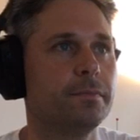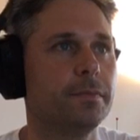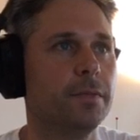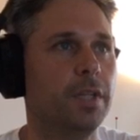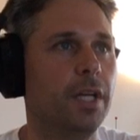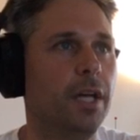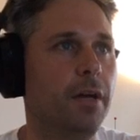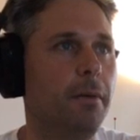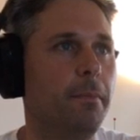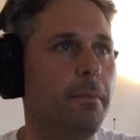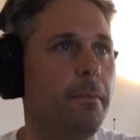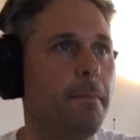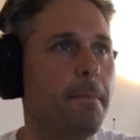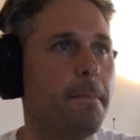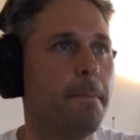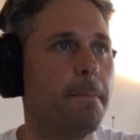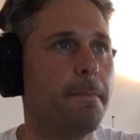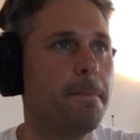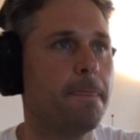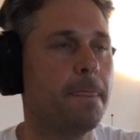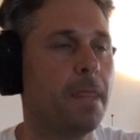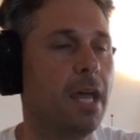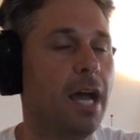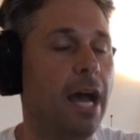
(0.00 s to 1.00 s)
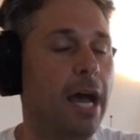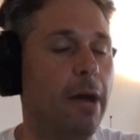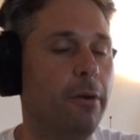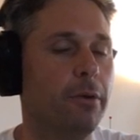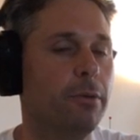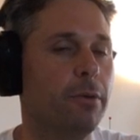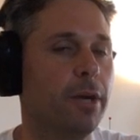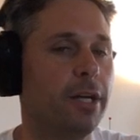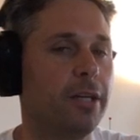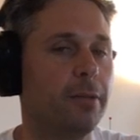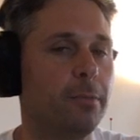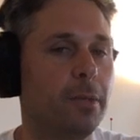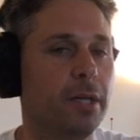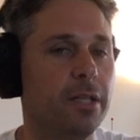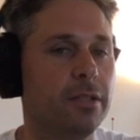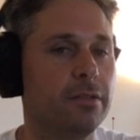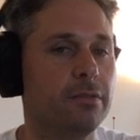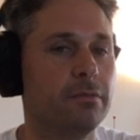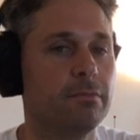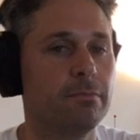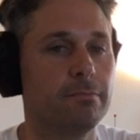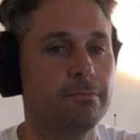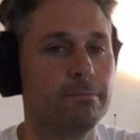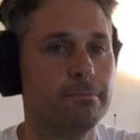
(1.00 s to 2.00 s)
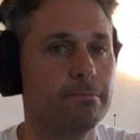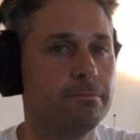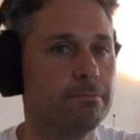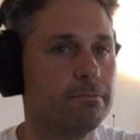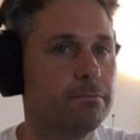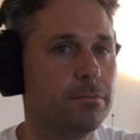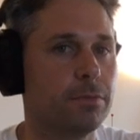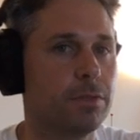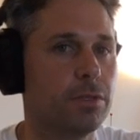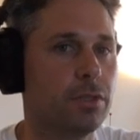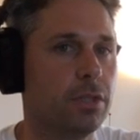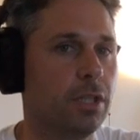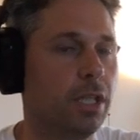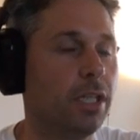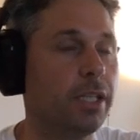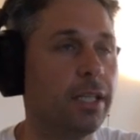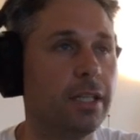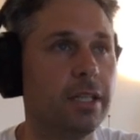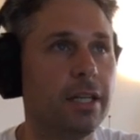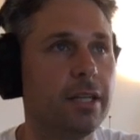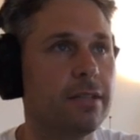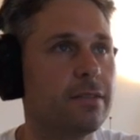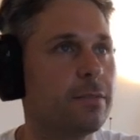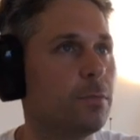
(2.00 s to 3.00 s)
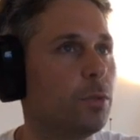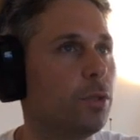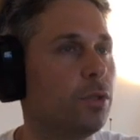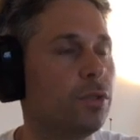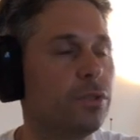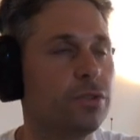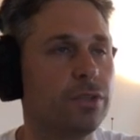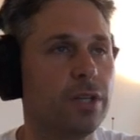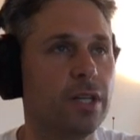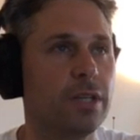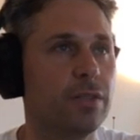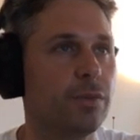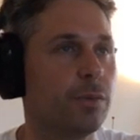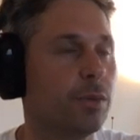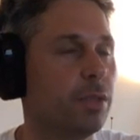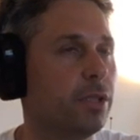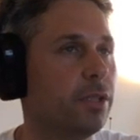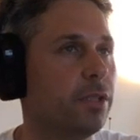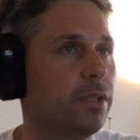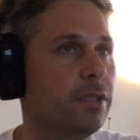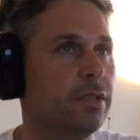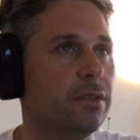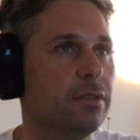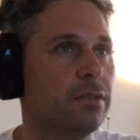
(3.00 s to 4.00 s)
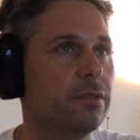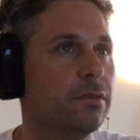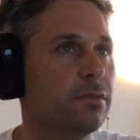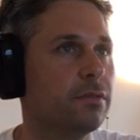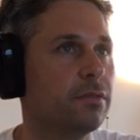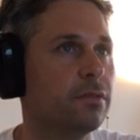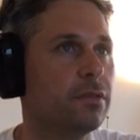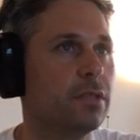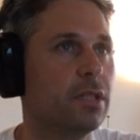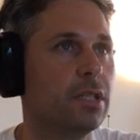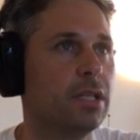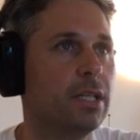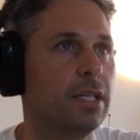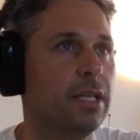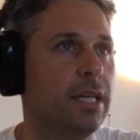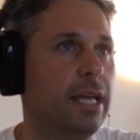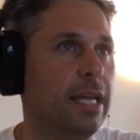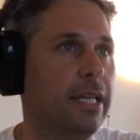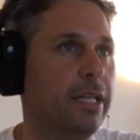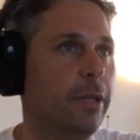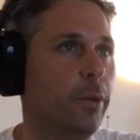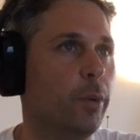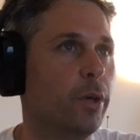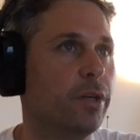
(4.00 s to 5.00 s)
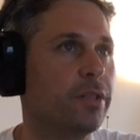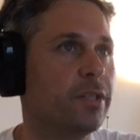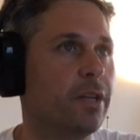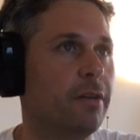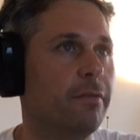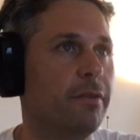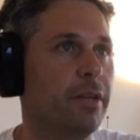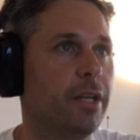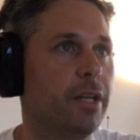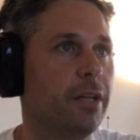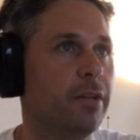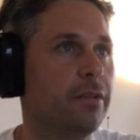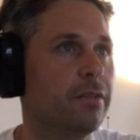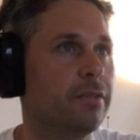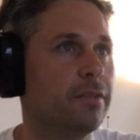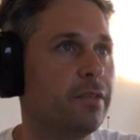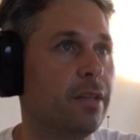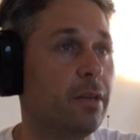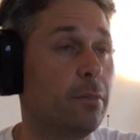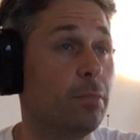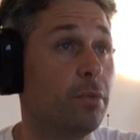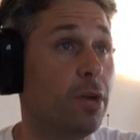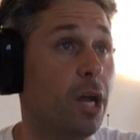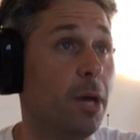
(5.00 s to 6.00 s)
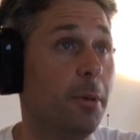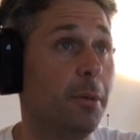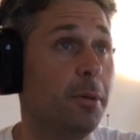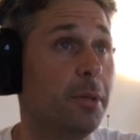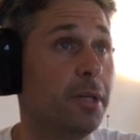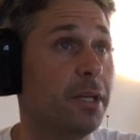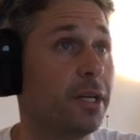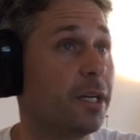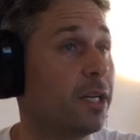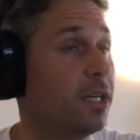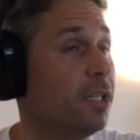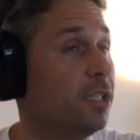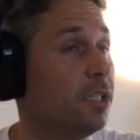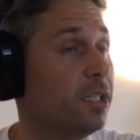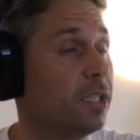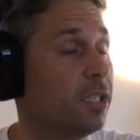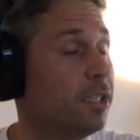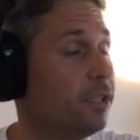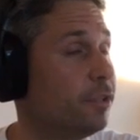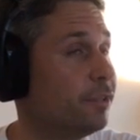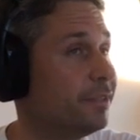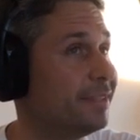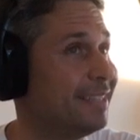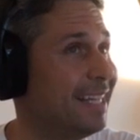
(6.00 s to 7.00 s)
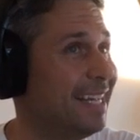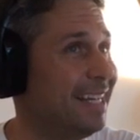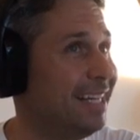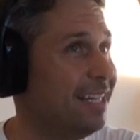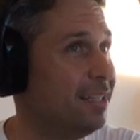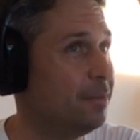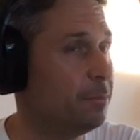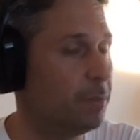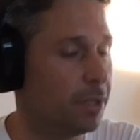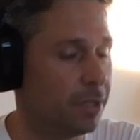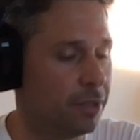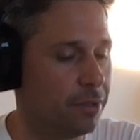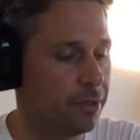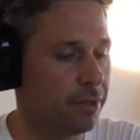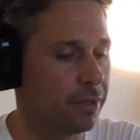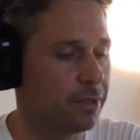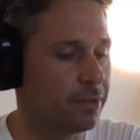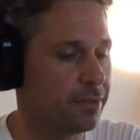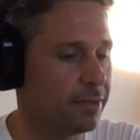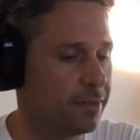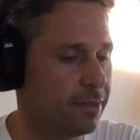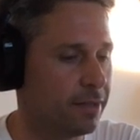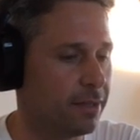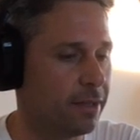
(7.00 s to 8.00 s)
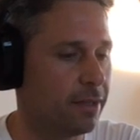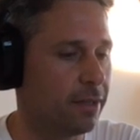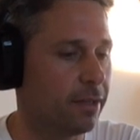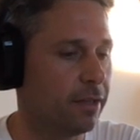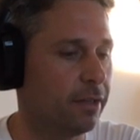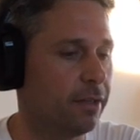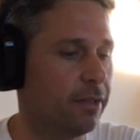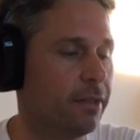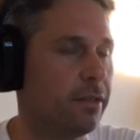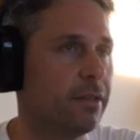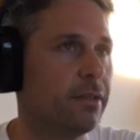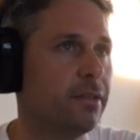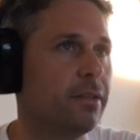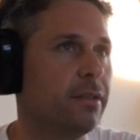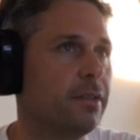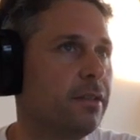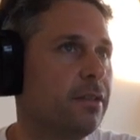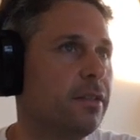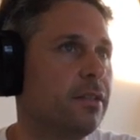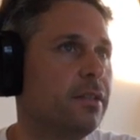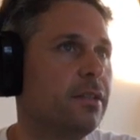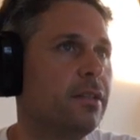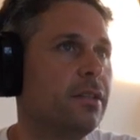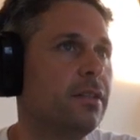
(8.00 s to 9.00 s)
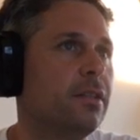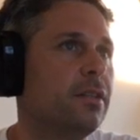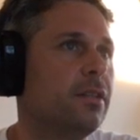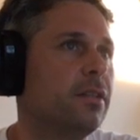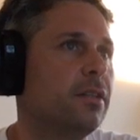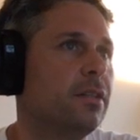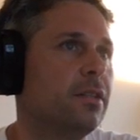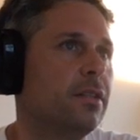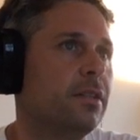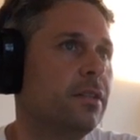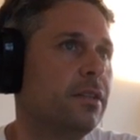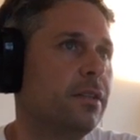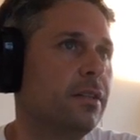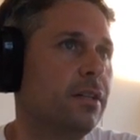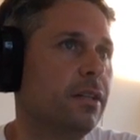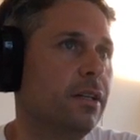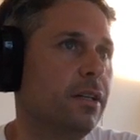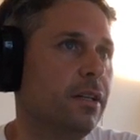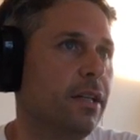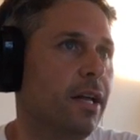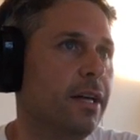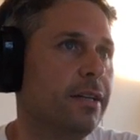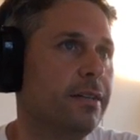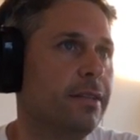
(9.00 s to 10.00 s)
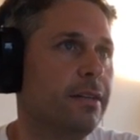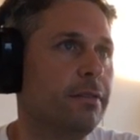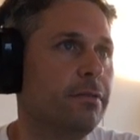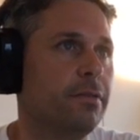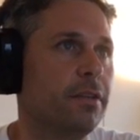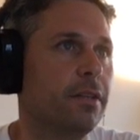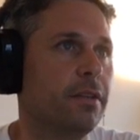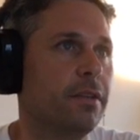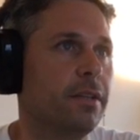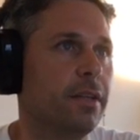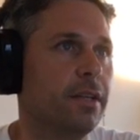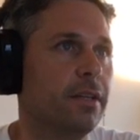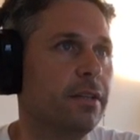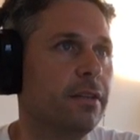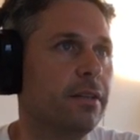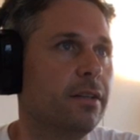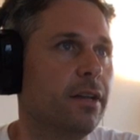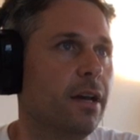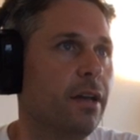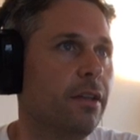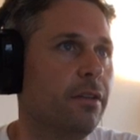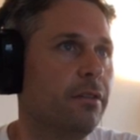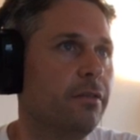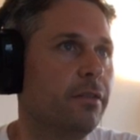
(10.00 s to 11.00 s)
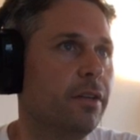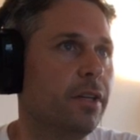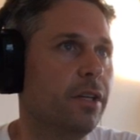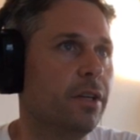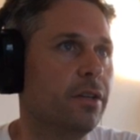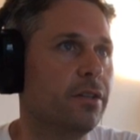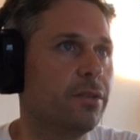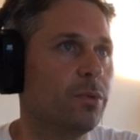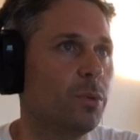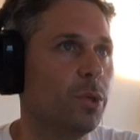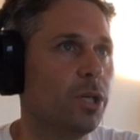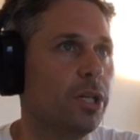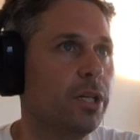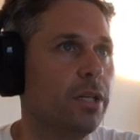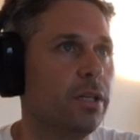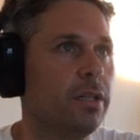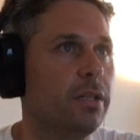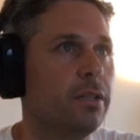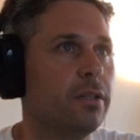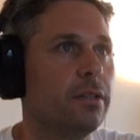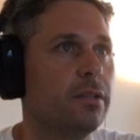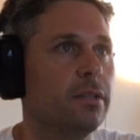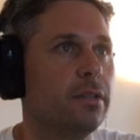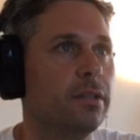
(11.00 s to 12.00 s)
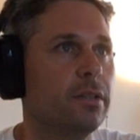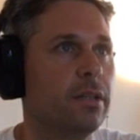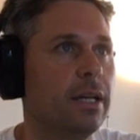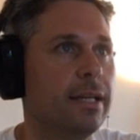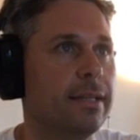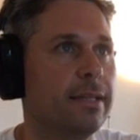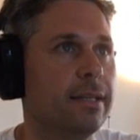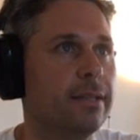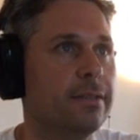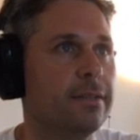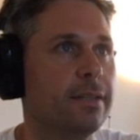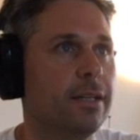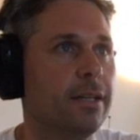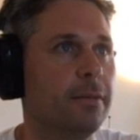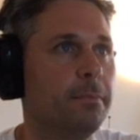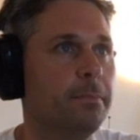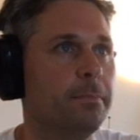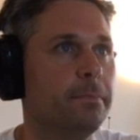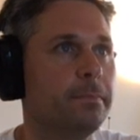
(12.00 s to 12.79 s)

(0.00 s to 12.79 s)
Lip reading: yeah, I would recommend looking at some old Transworld and Alien Workshop videos. They probably are going to look a little dated, but you can see they're a lot different than other videos were at that time.